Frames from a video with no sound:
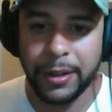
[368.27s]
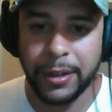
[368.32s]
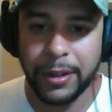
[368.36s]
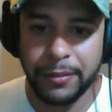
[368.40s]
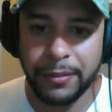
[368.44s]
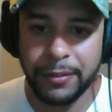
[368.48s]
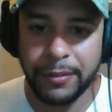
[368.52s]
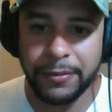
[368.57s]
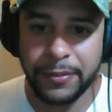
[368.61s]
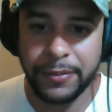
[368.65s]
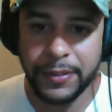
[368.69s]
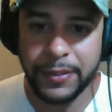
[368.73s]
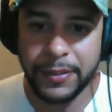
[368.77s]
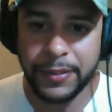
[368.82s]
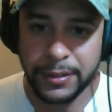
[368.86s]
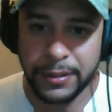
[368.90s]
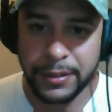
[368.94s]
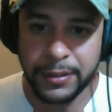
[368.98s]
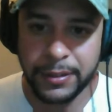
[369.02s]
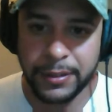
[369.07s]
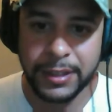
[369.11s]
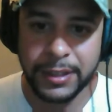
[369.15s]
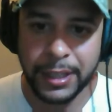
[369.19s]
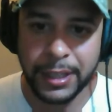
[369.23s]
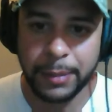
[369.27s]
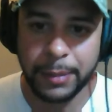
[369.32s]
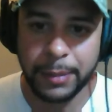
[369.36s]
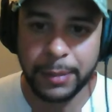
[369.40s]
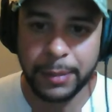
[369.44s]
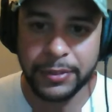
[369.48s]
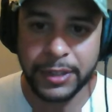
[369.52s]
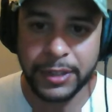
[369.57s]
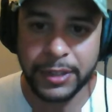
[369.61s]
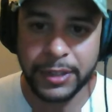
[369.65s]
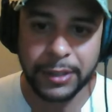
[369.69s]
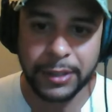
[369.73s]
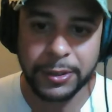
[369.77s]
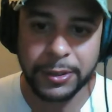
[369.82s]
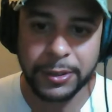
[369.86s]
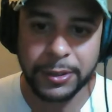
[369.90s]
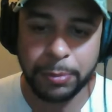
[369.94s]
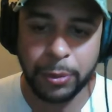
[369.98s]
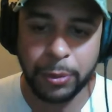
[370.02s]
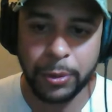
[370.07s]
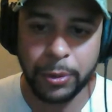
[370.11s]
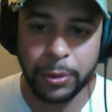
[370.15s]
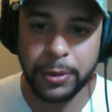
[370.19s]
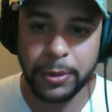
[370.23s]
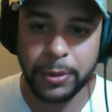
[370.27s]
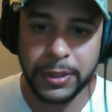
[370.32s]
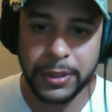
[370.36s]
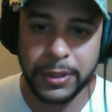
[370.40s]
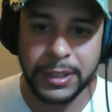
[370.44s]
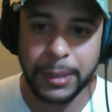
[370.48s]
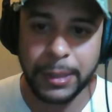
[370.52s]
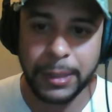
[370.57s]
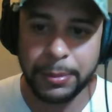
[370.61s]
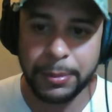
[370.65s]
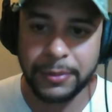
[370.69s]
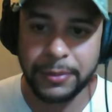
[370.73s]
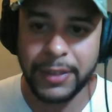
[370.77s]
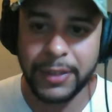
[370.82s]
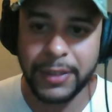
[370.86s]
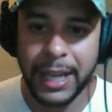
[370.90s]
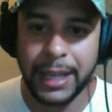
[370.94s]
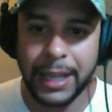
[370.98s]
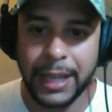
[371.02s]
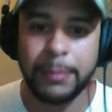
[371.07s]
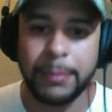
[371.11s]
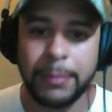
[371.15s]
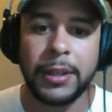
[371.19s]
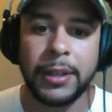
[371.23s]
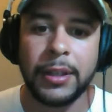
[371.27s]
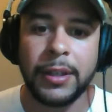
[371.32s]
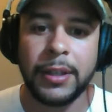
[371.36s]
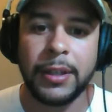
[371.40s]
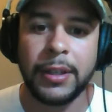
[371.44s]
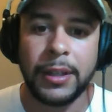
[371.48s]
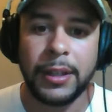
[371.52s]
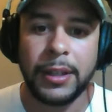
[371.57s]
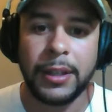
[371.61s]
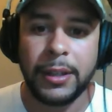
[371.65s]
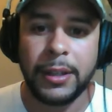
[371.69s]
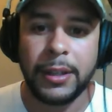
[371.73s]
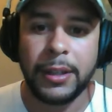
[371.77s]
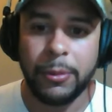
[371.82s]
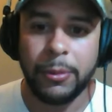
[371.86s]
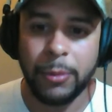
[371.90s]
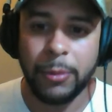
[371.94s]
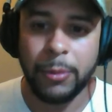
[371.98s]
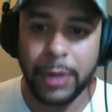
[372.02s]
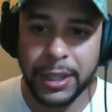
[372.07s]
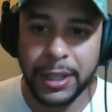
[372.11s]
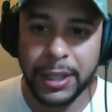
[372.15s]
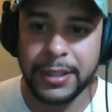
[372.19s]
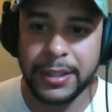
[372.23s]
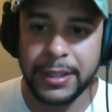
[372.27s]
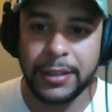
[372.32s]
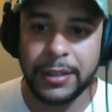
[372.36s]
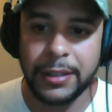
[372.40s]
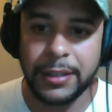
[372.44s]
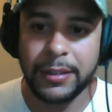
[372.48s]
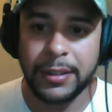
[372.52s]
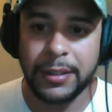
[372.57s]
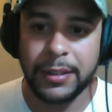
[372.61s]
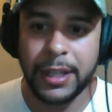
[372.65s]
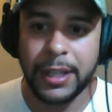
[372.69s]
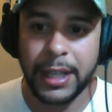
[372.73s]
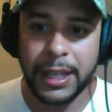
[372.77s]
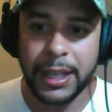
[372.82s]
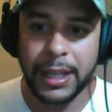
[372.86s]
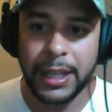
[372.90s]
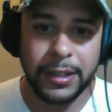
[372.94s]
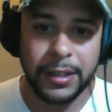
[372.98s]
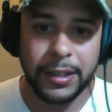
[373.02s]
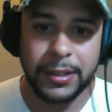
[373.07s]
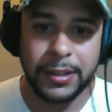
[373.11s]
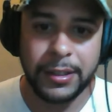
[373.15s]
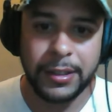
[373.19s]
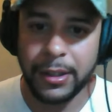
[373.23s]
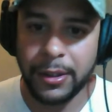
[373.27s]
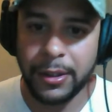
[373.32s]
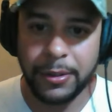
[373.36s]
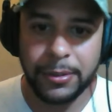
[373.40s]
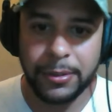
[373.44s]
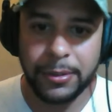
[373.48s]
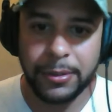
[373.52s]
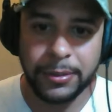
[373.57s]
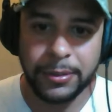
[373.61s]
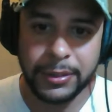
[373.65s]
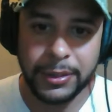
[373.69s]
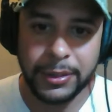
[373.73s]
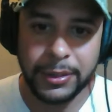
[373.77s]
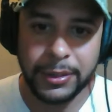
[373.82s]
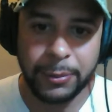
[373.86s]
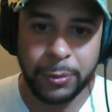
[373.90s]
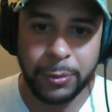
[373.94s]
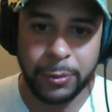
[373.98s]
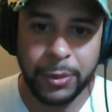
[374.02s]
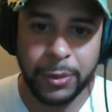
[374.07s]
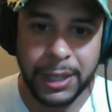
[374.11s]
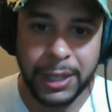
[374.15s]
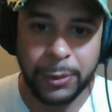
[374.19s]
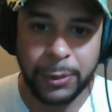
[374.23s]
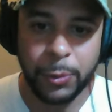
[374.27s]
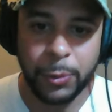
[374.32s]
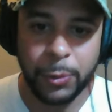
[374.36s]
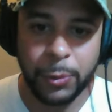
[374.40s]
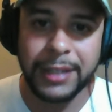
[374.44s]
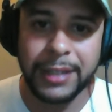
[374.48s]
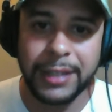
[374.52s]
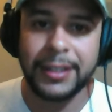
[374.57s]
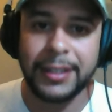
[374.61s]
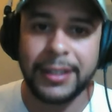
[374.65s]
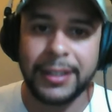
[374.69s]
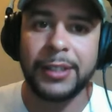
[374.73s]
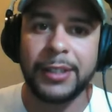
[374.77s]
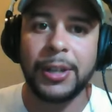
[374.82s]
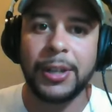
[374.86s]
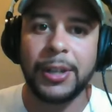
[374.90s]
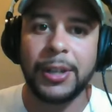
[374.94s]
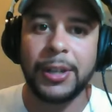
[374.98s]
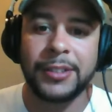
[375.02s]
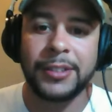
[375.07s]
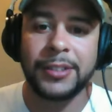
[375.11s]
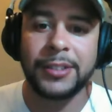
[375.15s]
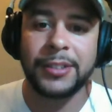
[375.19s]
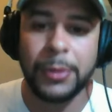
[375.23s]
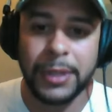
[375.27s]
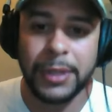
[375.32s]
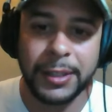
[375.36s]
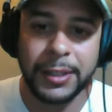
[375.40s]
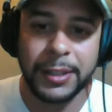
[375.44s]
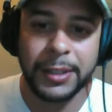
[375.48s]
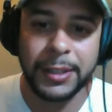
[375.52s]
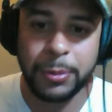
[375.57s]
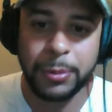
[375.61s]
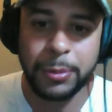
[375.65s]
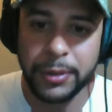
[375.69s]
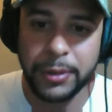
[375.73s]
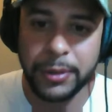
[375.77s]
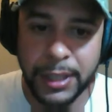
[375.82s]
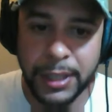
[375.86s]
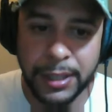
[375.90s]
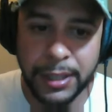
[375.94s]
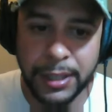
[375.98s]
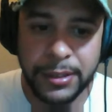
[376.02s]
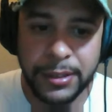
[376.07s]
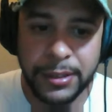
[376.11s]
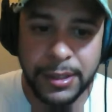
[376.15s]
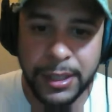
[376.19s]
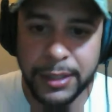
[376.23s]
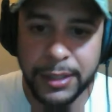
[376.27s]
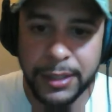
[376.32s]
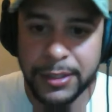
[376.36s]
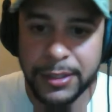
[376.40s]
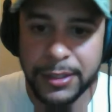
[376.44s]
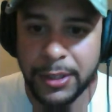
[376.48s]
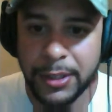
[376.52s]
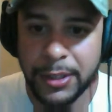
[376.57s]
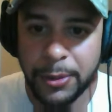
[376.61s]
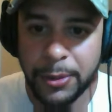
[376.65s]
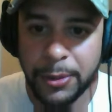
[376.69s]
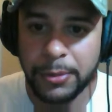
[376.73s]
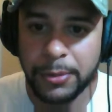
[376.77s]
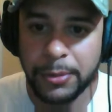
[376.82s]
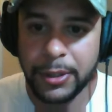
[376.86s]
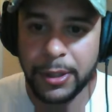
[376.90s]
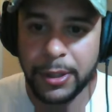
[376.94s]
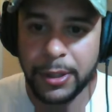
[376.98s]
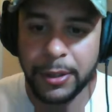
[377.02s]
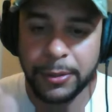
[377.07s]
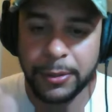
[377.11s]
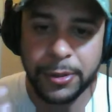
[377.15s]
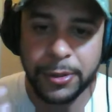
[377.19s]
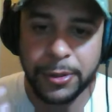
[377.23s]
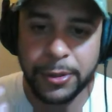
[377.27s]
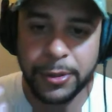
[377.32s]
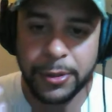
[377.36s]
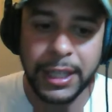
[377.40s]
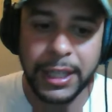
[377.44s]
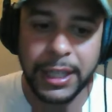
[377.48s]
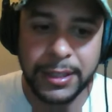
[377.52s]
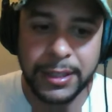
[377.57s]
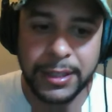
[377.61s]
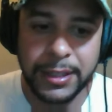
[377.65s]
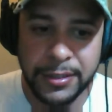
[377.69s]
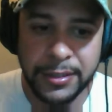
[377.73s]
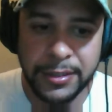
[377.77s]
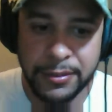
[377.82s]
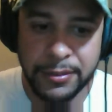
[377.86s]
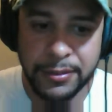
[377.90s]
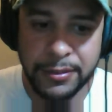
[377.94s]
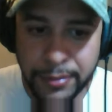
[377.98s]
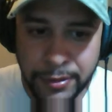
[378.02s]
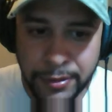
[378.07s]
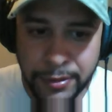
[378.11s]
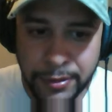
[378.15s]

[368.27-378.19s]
of this type of style sport or this type of game. What is it? And you know, what what is it that you guys do in that sport that that's so you know training intensive?